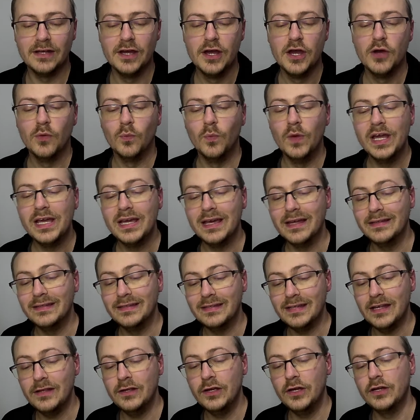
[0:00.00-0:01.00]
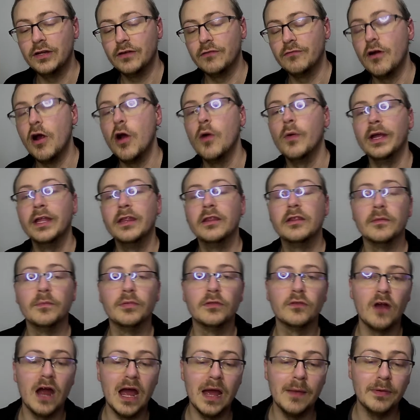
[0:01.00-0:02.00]
We continue to grow in
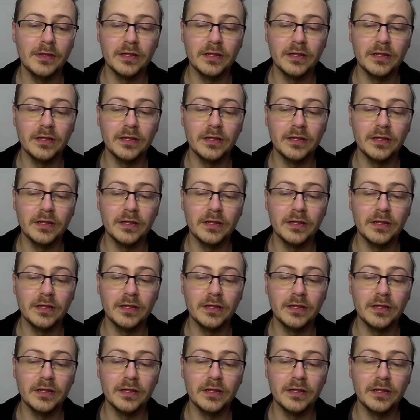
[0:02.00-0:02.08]
subscribers,